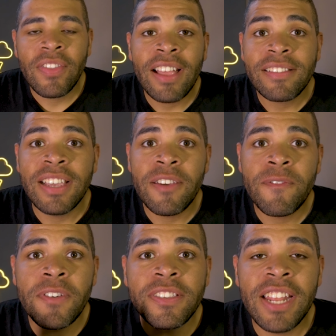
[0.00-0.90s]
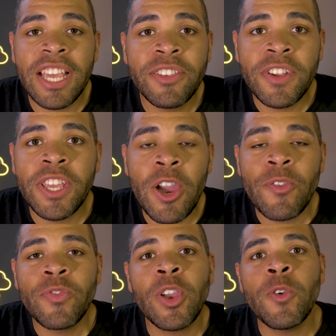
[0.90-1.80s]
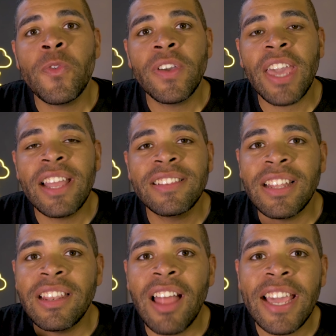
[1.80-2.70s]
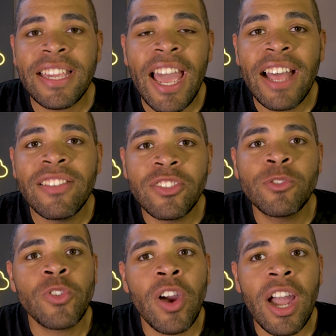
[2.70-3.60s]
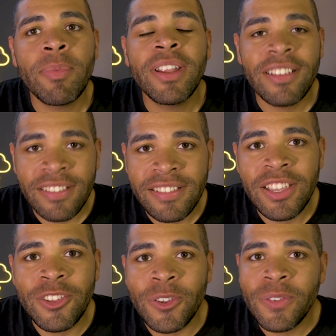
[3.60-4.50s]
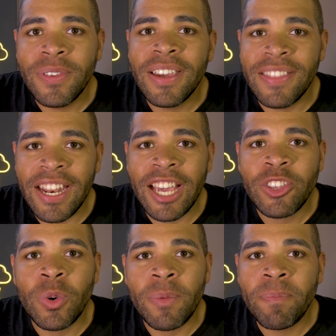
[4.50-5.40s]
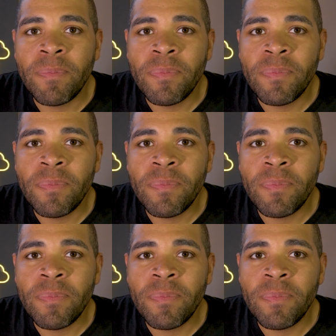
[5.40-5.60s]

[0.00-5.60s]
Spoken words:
That's it for today's video. Don't forget to like and subscribe, and I'll see you in the next one.